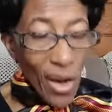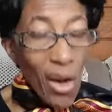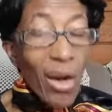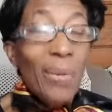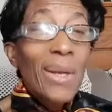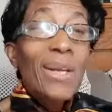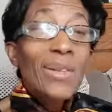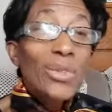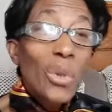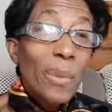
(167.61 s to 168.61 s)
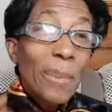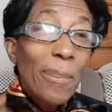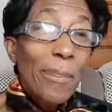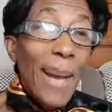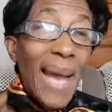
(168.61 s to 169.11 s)
All right, so we're
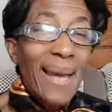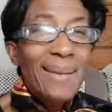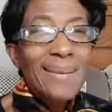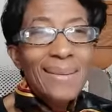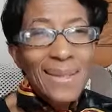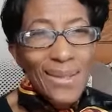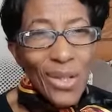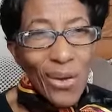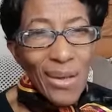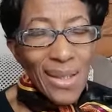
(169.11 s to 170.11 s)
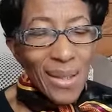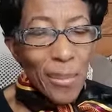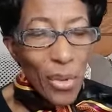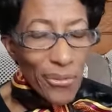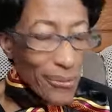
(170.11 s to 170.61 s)
back to talking
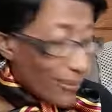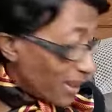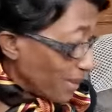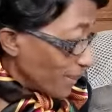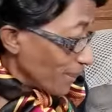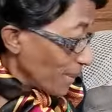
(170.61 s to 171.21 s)
about fear.